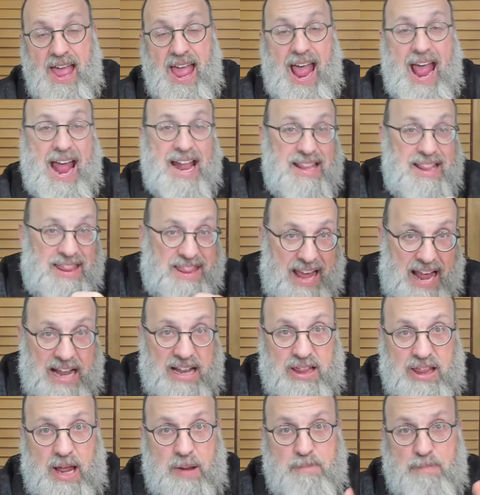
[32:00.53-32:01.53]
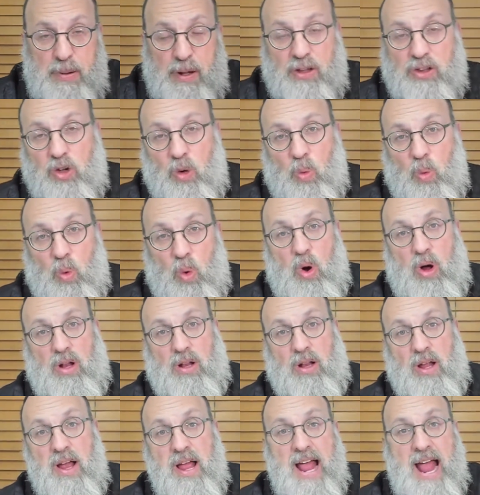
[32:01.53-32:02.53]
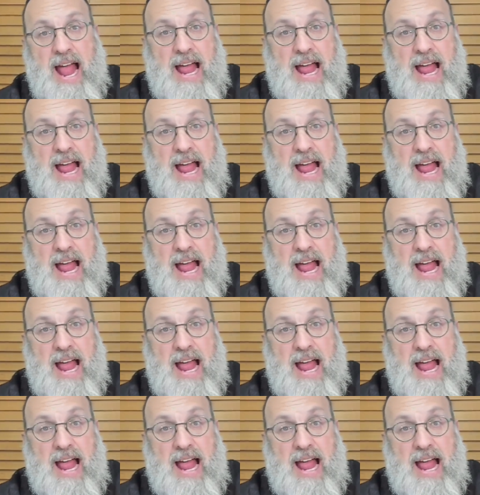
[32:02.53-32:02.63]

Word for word: and then they built a wall,